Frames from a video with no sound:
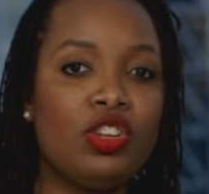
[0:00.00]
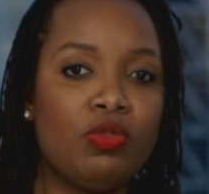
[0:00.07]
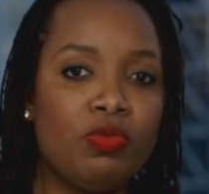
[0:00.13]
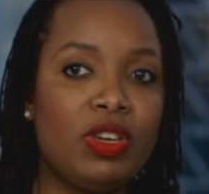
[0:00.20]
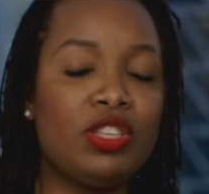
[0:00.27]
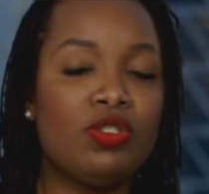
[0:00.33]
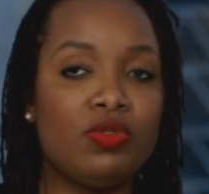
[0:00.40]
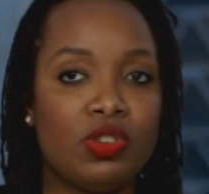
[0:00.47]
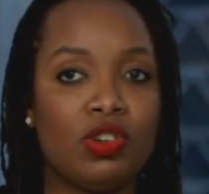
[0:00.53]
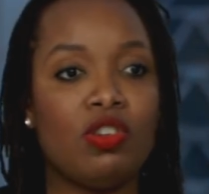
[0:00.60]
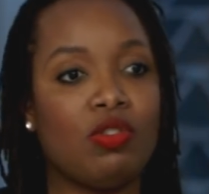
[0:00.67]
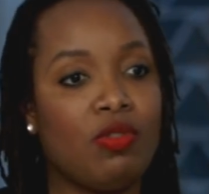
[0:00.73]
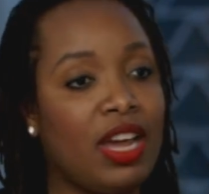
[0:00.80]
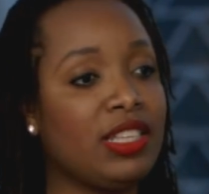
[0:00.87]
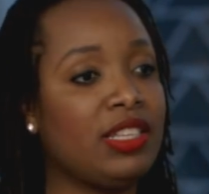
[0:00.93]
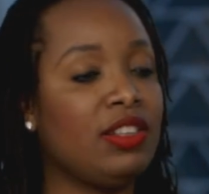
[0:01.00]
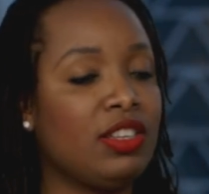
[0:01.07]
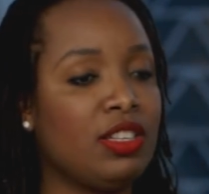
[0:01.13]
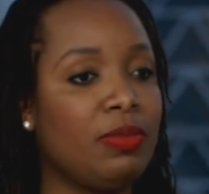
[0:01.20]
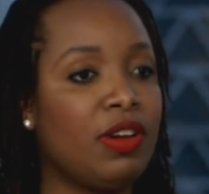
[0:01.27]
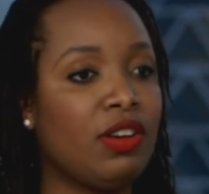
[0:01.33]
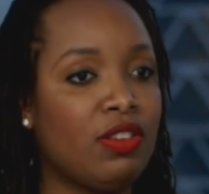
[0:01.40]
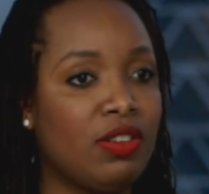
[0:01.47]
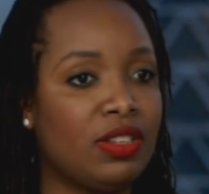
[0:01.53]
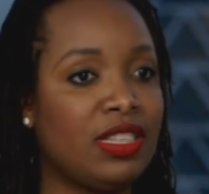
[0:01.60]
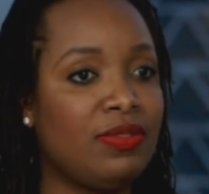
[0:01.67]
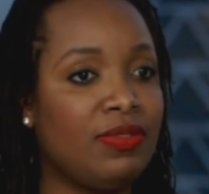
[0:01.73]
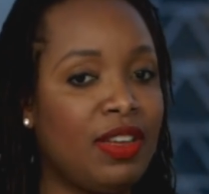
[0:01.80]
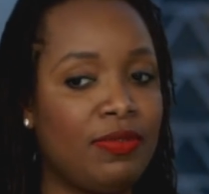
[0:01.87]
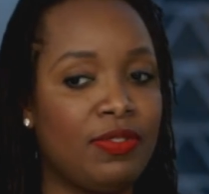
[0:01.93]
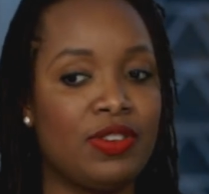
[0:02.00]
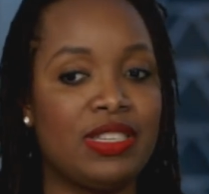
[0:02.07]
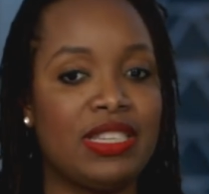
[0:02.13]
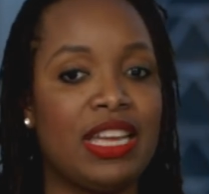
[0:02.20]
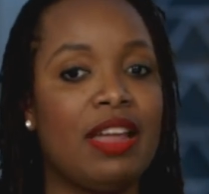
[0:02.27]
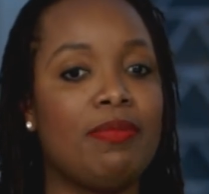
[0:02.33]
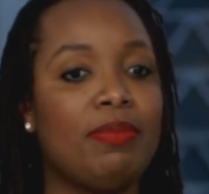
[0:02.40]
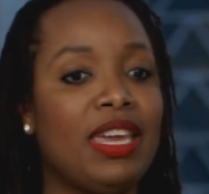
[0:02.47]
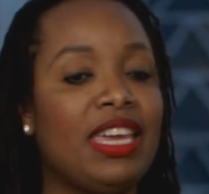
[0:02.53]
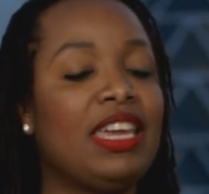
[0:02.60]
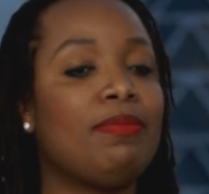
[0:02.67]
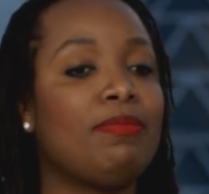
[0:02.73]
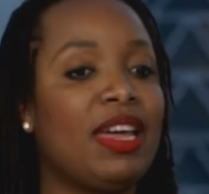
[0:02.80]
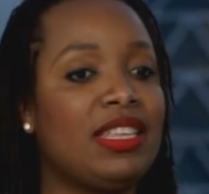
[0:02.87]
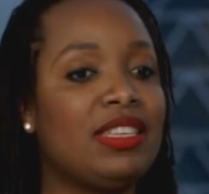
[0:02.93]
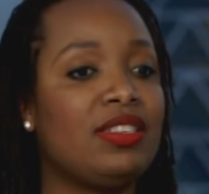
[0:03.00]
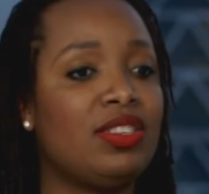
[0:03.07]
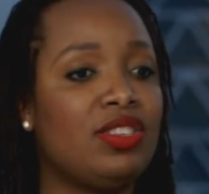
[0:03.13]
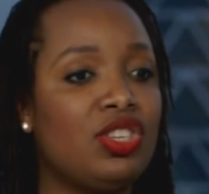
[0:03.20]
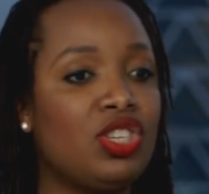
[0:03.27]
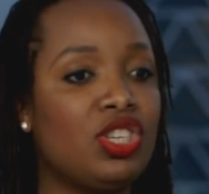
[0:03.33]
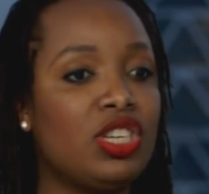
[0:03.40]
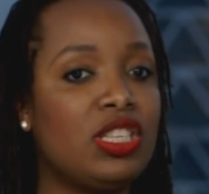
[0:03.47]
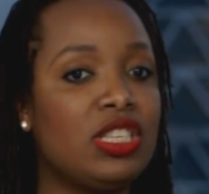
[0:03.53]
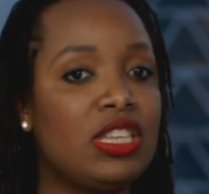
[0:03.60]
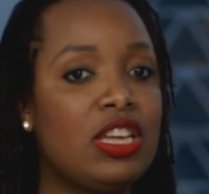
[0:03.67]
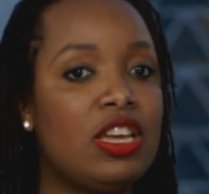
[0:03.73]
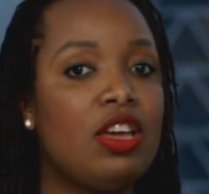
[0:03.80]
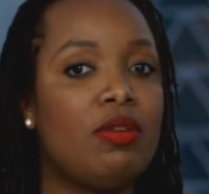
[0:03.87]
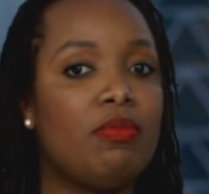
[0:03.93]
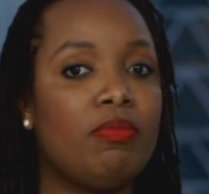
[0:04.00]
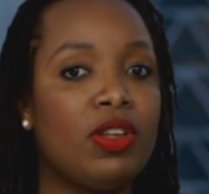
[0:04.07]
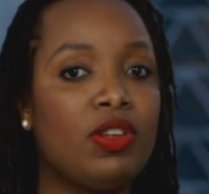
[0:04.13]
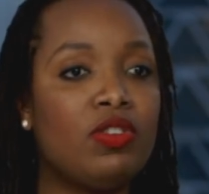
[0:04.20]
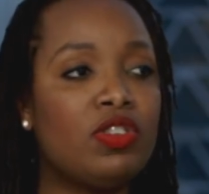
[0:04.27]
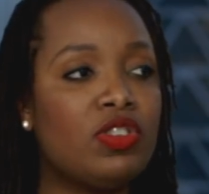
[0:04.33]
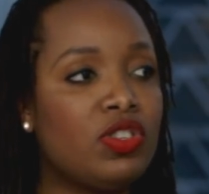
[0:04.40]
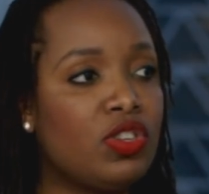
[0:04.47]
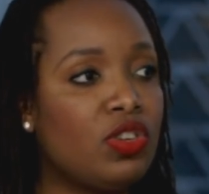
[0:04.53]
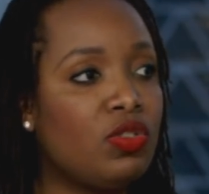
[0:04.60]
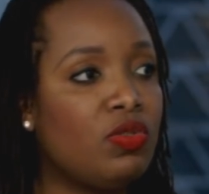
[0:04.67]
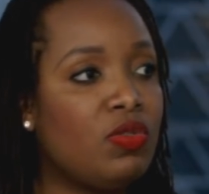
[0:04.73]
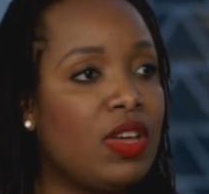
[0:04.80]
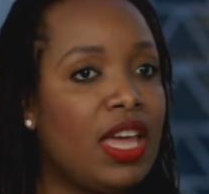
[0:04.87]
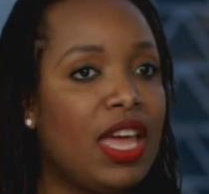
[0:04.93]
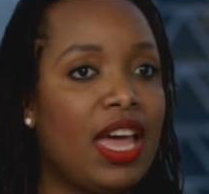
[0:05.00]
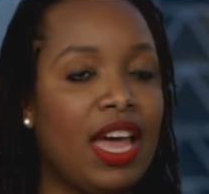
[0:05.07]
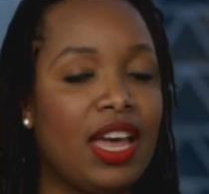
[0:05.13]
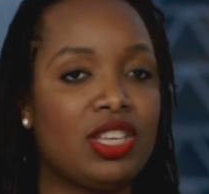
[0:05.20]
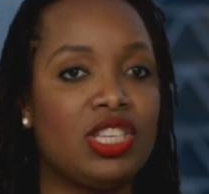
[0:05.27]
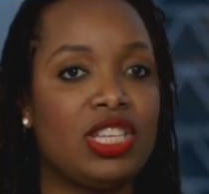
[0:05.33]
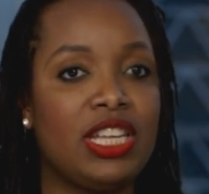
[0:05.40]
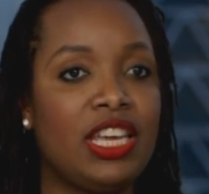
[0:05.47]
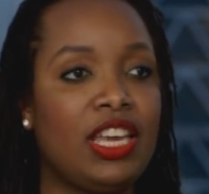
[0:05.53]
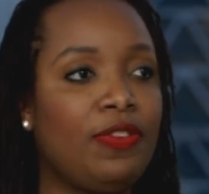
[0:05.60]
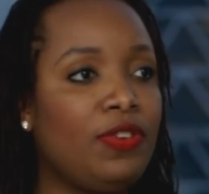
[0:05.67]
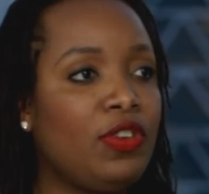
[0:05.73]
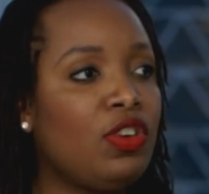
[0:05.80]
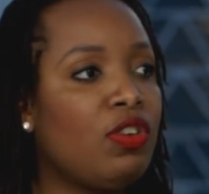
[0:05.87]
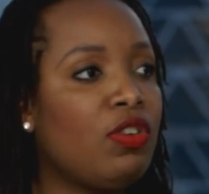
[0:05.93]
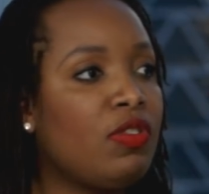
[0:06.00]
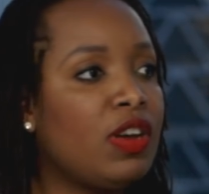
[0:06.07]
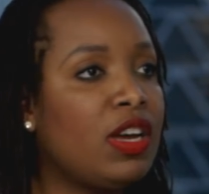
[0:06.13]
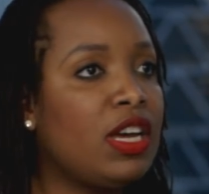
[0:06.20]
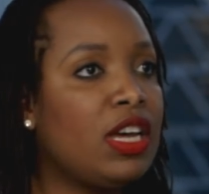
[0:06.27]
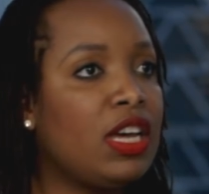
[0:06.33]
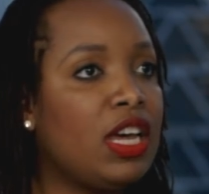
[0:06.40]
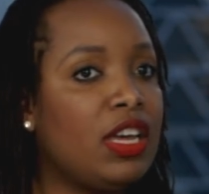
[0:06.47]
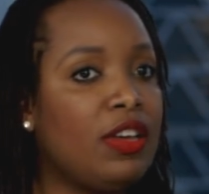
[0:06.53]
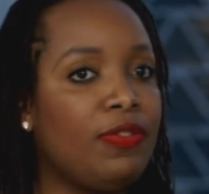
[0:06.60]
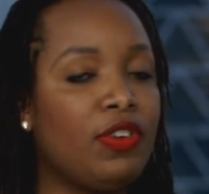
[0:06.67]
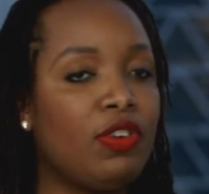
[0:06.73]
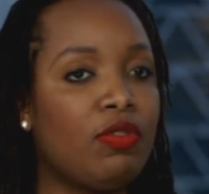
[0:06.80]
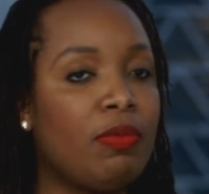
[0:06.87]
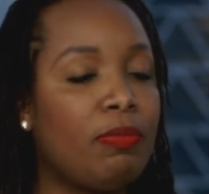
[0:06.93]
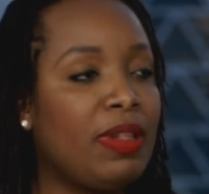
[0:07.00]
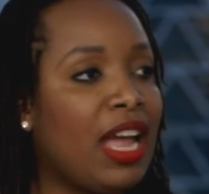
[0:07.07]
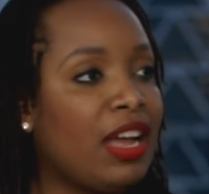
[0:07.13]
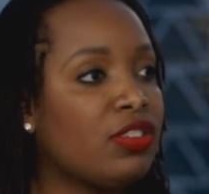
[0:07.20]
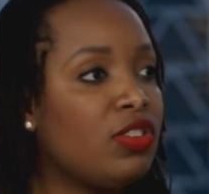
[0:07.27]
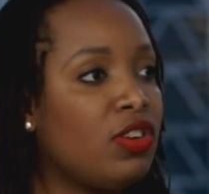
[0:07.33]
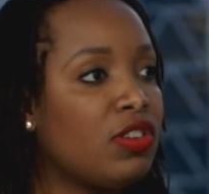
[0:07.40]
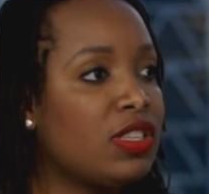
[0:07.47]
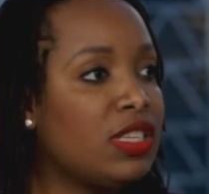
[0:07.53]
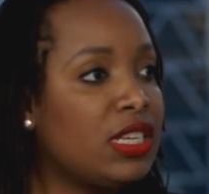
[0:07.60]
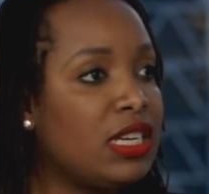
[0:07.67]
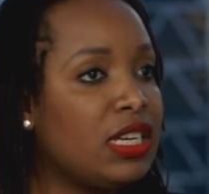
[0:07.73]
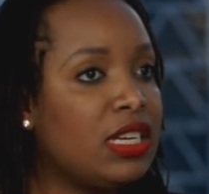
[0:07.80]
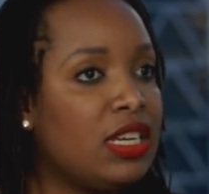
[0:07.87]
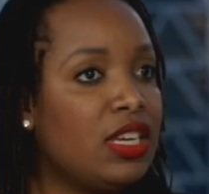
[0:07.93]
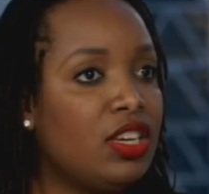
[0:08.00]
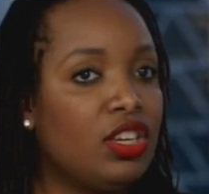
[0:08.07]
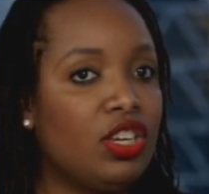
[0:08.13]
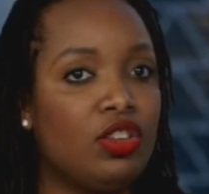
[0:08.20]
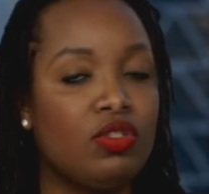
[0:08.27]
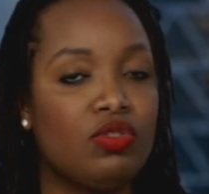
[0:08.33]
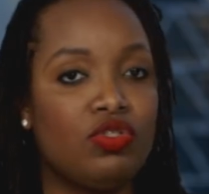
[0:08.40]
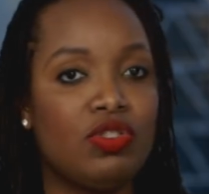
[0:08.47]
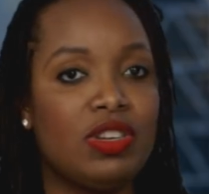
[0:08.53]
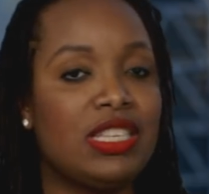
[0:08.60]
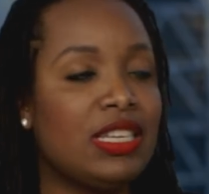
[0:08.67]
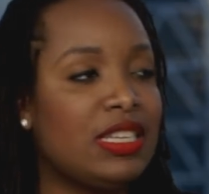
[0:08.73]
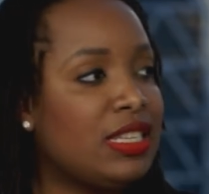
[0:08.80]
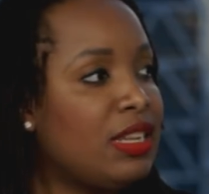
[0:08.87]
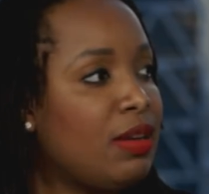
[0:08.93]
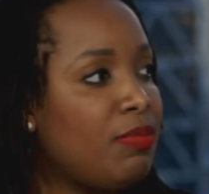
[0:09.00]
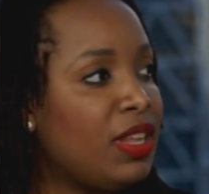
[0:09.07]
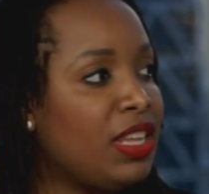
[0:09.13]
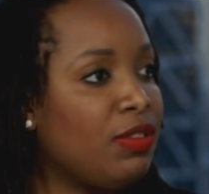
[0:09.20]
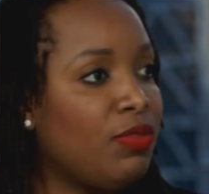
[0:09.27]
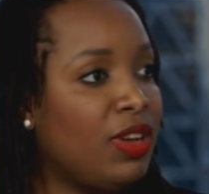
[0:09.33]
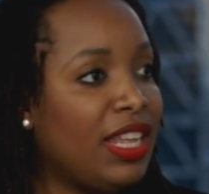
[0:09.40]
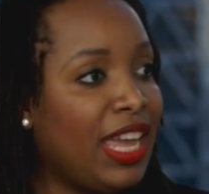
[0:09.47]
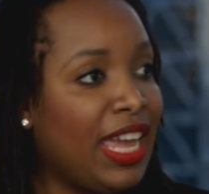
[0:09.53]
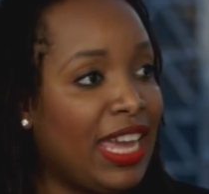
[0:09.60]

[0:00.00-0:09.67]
we do talk quite a lot about cognitive diversity and making better decisions. But also, actually, if you're a black doctor, treating somebody with